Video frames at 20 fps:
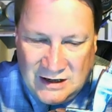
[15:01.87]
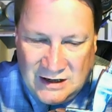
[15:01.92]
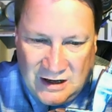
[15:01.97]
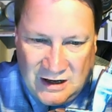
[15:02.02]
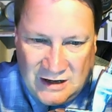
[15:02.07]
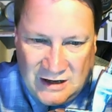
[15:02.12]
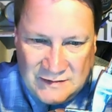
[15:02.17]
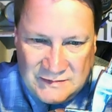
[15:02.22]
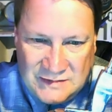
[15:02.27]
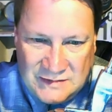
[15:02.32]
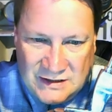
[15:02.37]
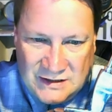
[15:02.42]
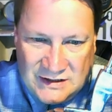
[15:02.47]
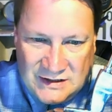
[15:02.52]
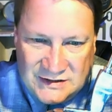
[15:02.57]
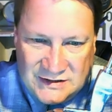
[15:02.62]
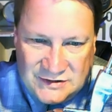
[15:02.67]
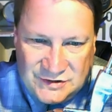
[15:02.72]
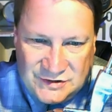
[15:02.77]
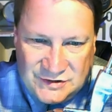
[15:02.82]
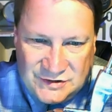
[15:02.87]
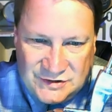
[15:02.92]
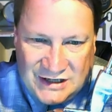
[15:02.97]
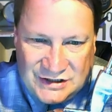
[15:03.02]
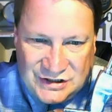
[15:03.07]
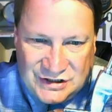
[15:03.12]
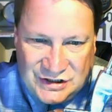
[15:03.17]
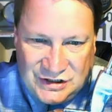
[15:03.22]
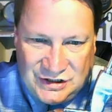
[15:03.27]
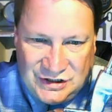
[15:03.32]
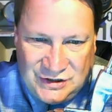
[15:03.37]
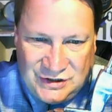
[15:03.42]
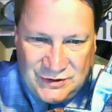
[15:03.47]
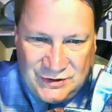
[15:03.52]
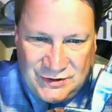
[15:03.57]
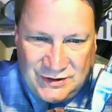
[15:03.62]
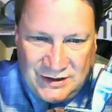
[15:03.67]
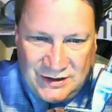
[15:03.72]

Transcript: So Josh, you're